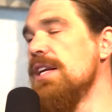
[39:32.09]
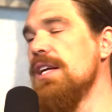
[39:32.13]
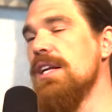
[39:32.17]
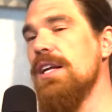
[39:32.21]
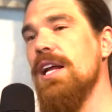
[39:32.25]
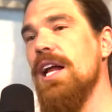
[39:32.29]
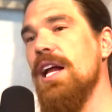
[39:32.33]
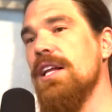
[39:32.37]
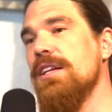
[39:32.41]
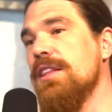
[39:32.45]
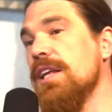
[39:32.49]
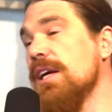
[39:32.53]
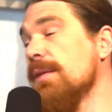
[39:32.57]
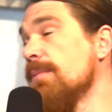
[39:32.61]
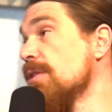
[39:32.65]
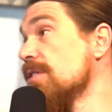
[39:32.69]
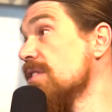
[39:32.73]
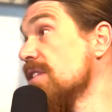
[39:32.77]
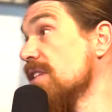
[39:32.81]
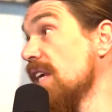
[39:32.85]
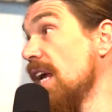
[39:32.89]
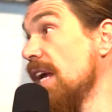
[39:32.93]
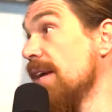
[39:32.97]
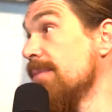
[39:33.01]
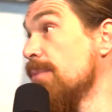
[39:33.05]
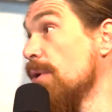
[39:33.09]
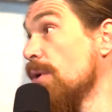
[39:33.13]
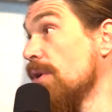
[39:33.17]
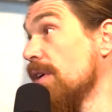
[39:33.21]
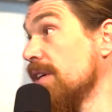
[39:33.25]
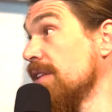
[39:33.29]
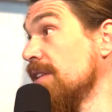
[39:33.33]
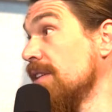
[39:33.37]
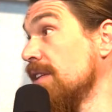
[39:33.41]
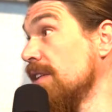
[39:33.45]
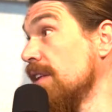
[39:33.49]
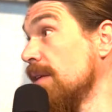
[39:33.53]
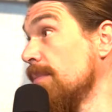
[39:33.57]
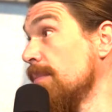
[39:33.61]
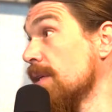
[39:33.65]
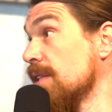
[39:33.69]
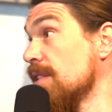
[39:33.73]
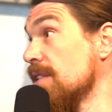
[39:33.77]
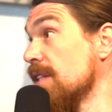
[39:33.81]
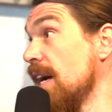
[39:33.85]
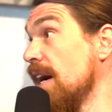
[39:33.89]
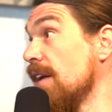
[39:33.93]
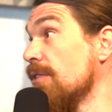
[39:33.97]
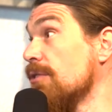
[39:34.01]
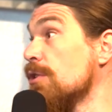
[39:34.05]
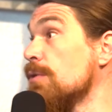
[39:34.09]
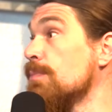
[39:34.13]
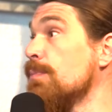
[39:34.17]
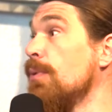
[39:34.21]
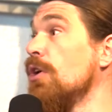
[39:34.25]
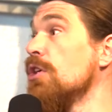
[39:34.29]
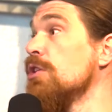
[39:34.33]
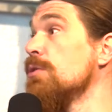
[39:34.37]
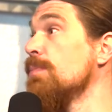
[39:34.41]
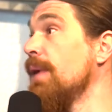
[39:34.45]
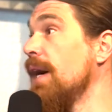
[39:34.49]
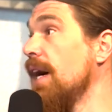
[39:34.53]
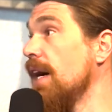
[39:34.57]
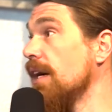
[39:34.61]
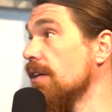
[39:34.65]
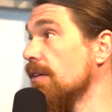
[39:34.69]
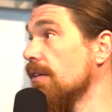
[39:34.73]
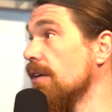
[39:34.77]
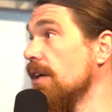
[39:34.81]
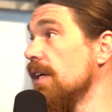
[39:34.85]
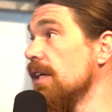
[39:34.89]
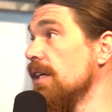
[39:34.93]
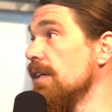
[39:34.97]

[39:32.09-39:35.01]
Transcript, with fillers: And you think about skateboarding in the Olympics now, there's pushback, right?